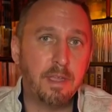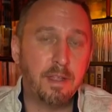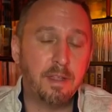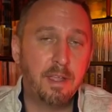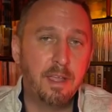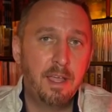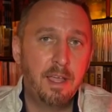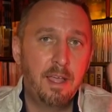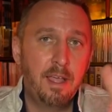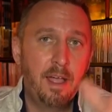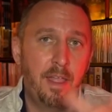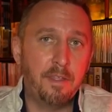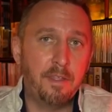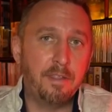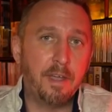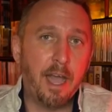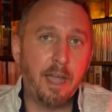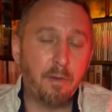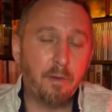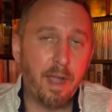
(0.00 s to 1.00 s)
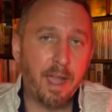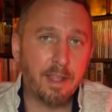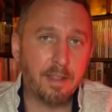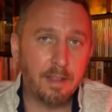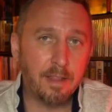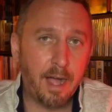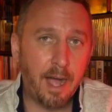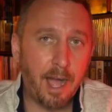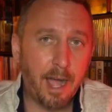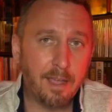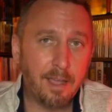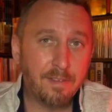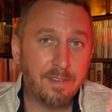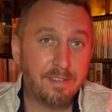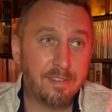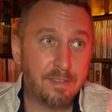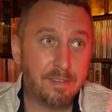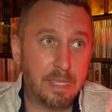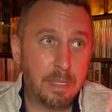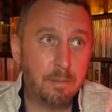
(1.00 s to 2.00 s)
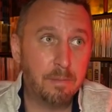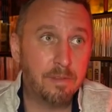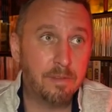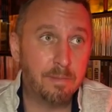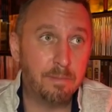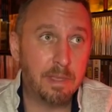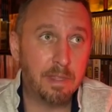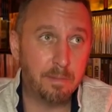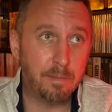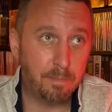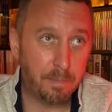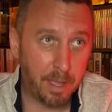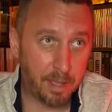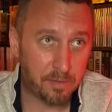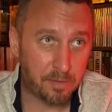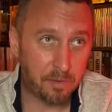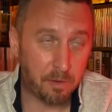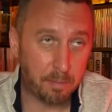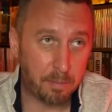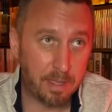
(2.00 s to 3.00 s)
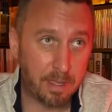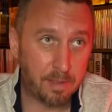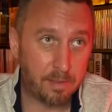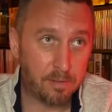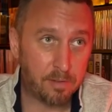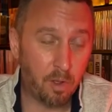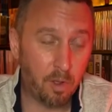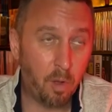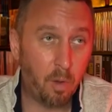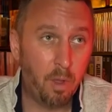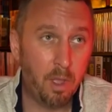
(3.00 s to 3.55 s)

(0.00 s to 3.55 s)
And the Dirac Live it seems to be the best for me. So